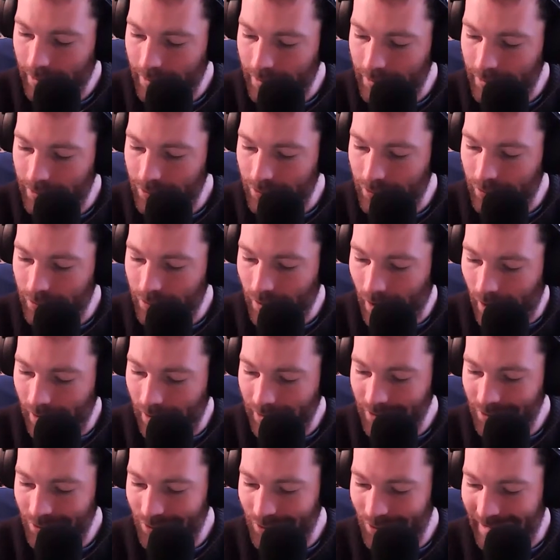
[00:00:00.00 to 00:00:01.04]
can you
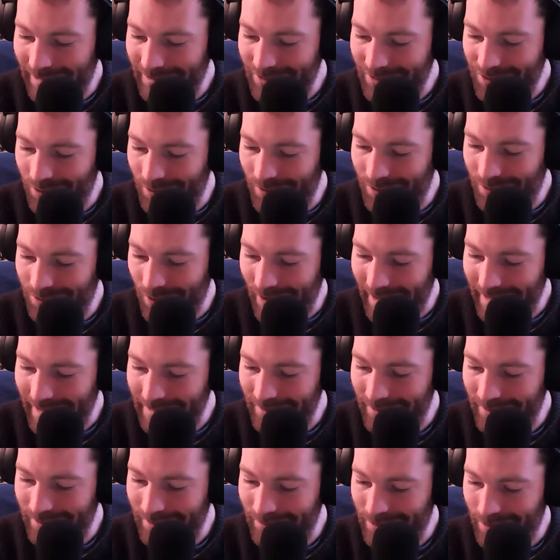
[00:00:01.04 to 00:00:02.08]
like try
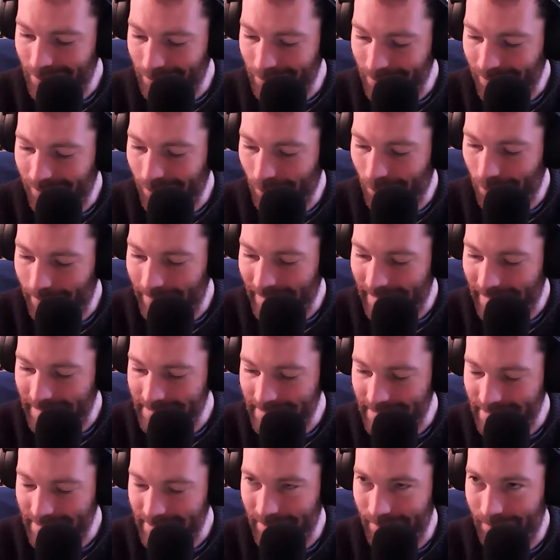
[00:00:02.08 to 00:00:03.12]
to reform that
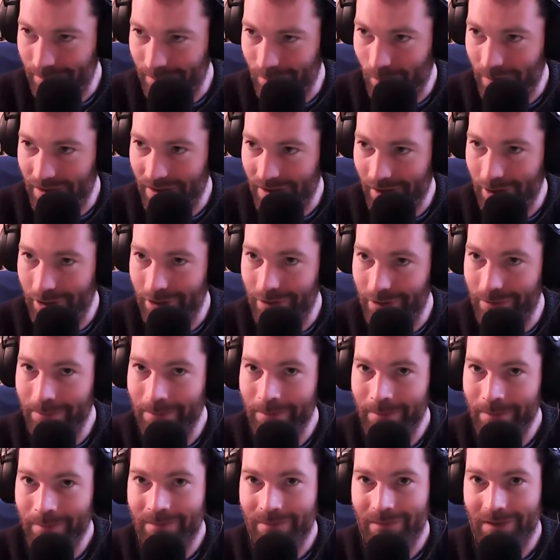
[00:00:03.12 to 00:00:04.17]
system without,
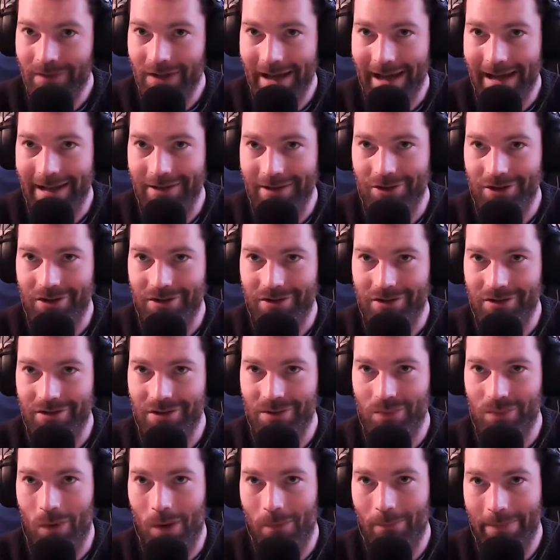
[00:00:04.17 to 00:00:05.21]
yeah, just
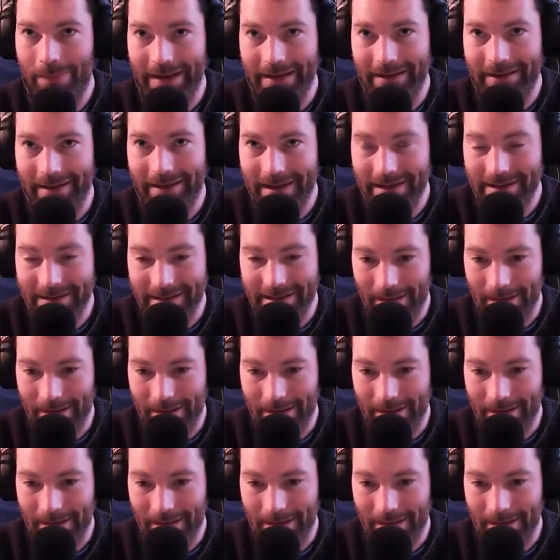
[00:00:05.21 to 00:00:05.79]
swamping the